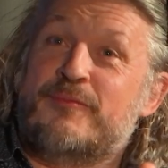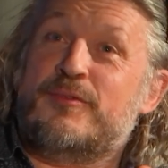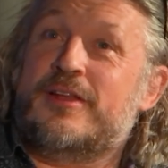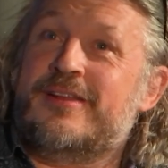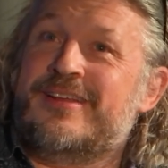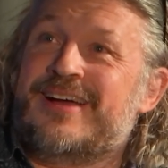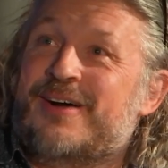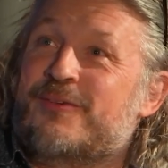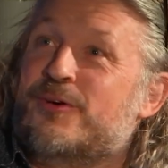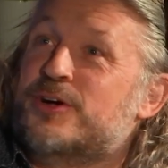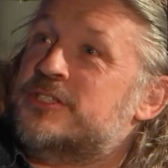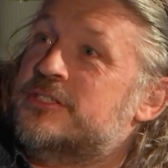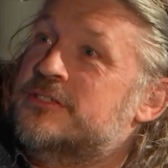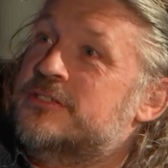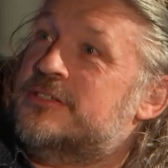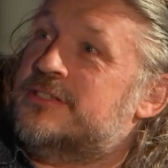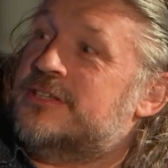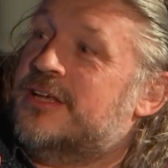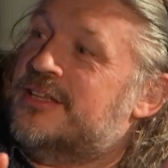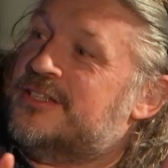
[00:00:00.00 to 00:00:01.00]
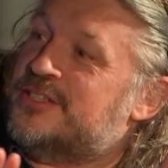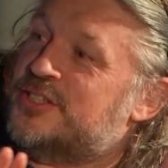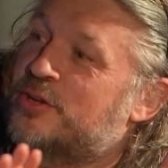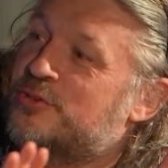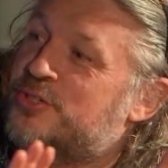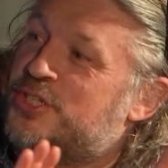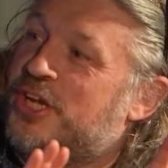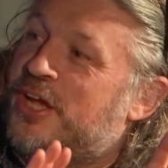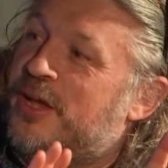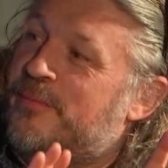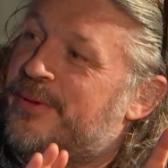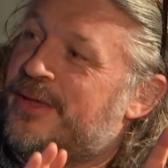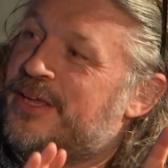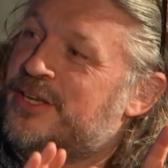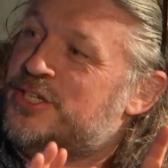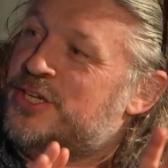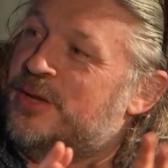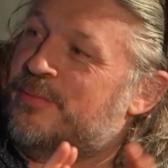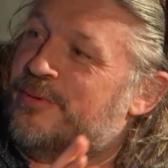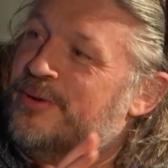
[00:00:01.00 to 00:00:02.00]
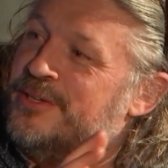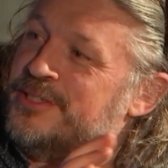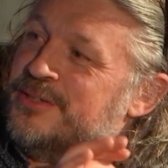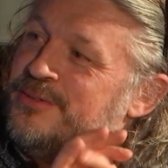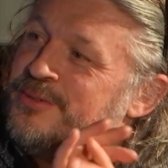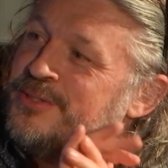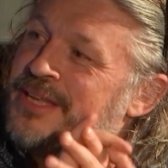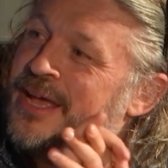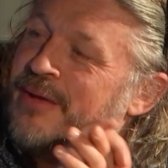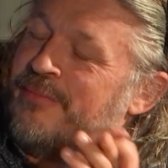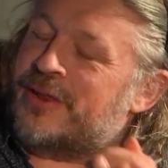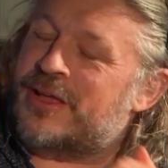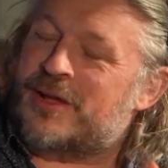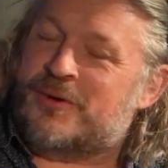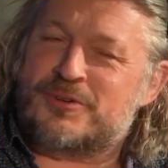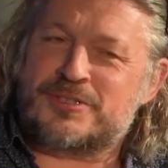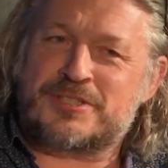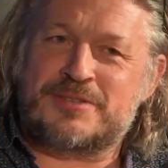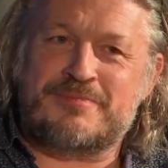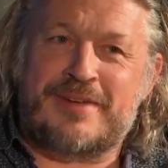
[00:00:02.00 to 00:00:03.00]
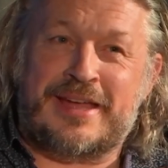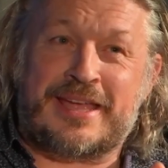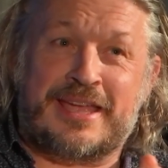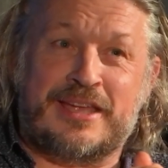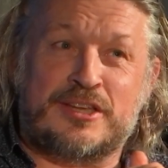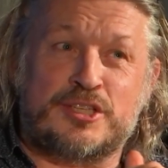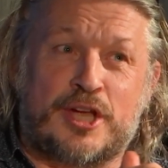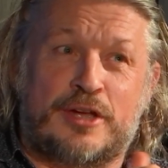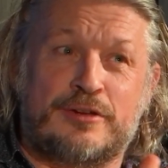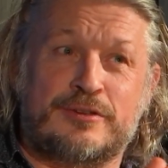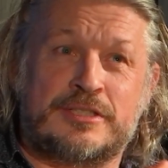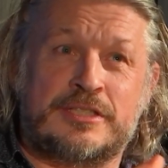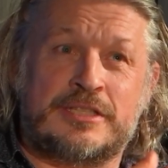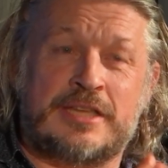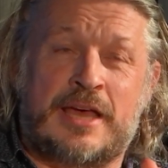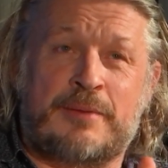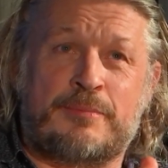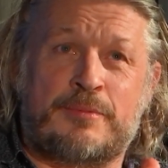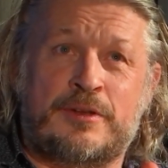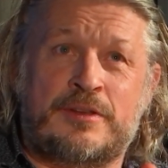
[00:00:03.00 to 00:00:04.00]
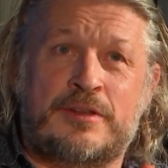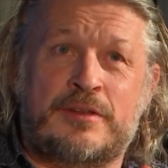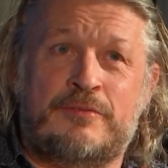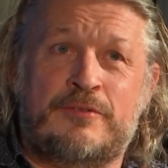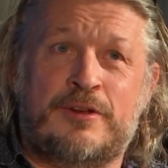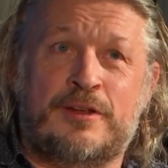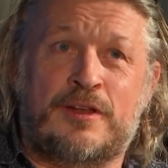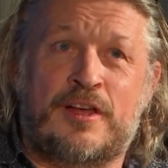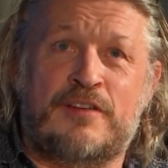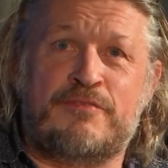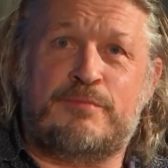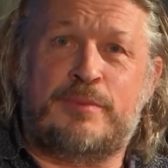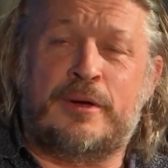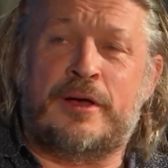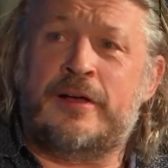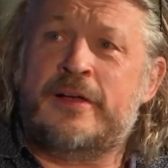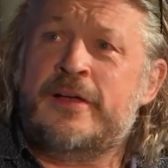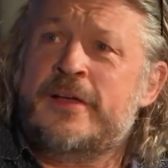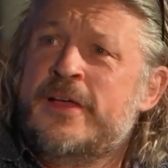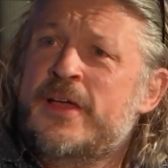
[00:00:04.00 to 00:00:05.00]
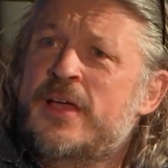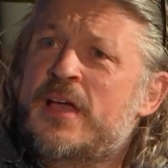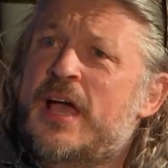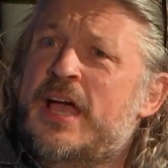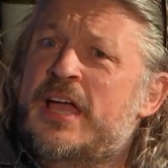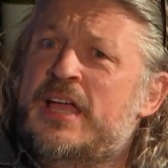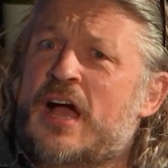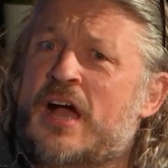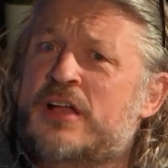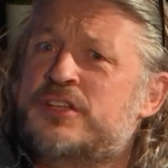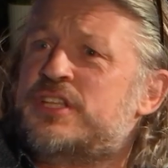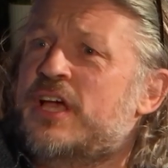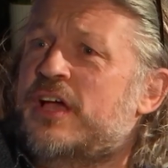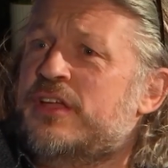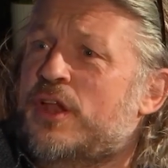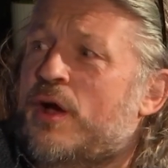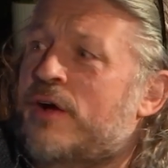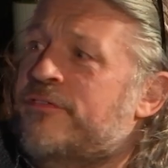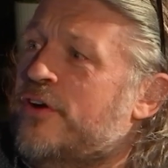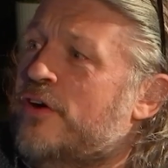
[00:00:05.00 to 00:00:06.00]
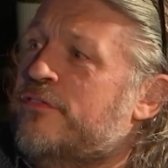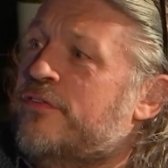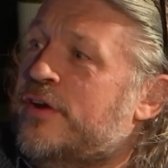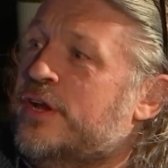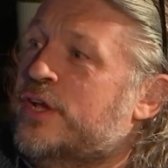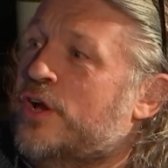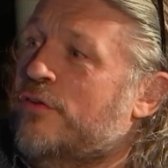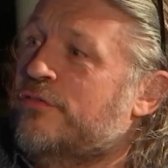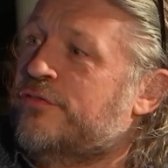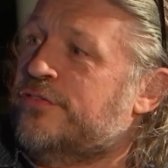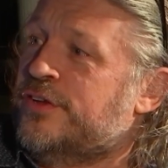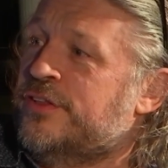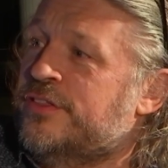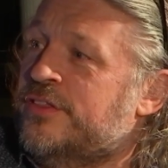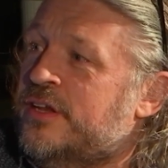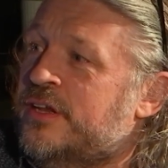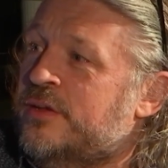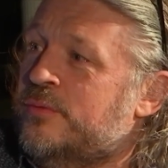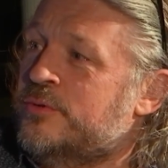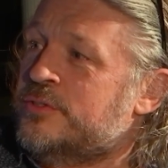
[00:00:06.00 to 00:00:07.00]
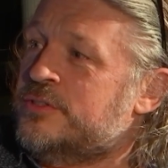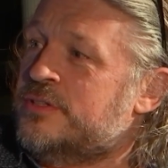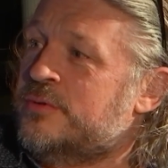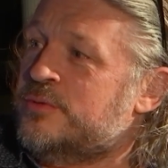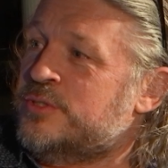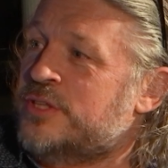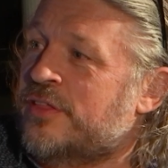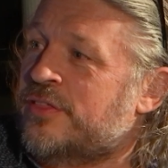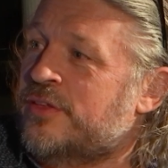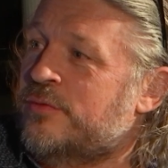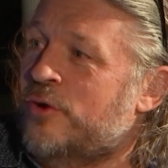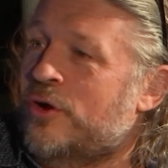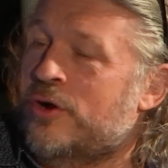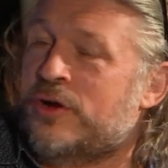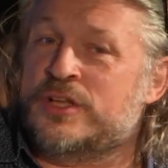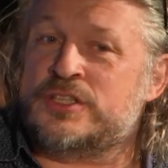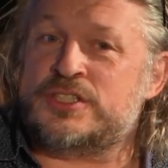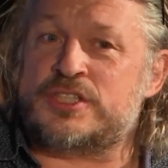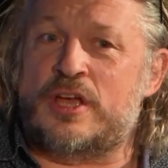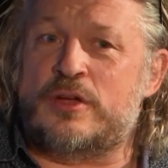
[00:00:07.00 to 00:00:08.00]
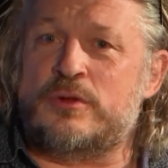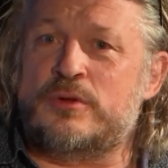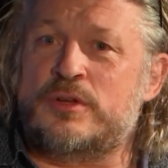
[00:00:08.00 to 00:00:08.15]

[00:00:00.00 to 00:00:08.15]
I wasn't so chirpy and chipper as it was happening. I wasn't making jokes as it happened in real life. But I felt very confident that there was nothing wrong. And